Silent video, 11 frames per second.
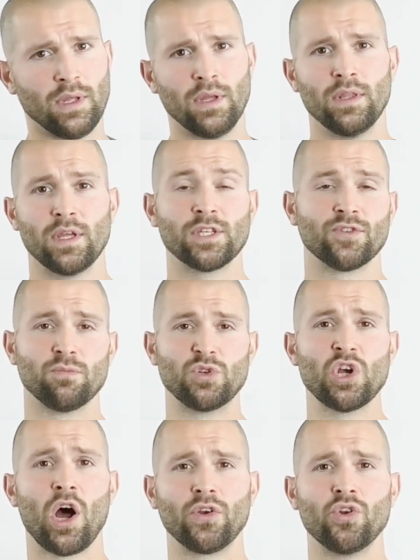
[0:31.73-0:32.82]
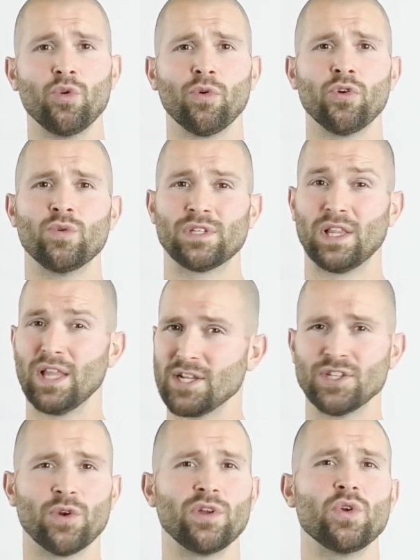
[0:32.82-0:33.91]
This is from John Cooper, who is a
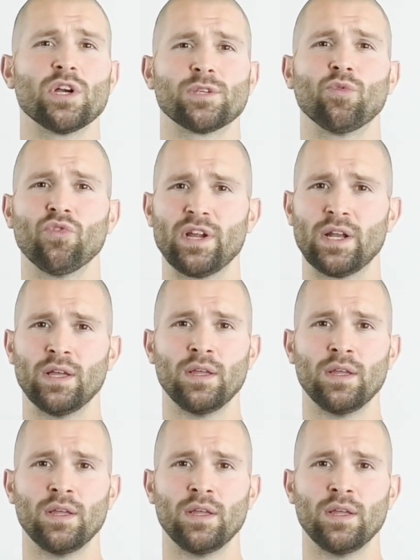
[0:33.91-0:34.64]
legendary US Marine.